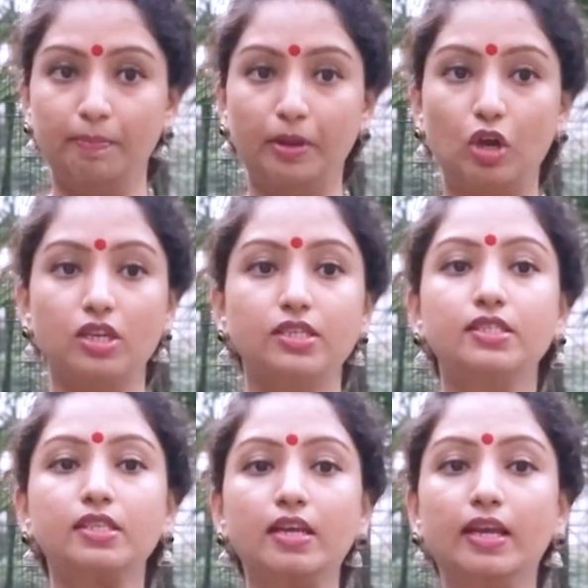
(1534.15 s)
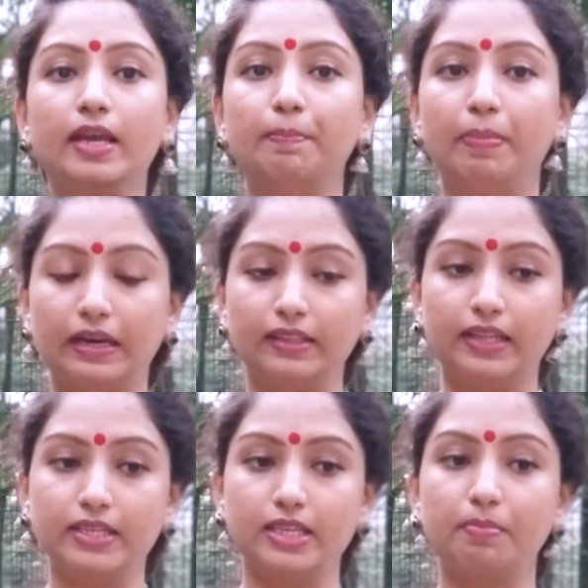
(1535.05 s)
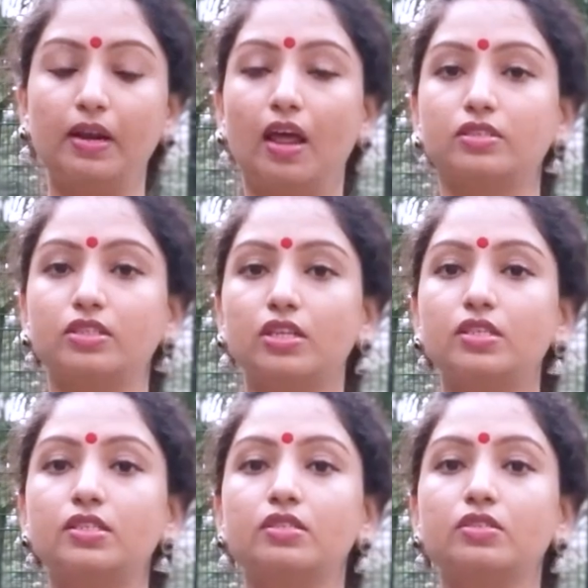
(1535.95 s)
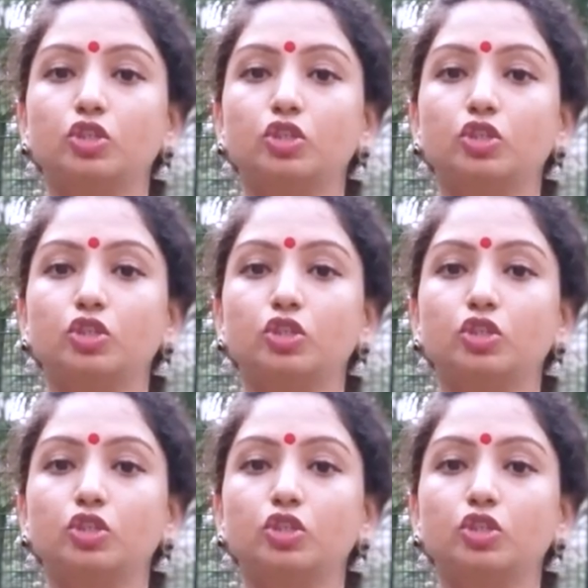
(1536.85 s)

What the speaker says: Because in Bharatanatyam classes,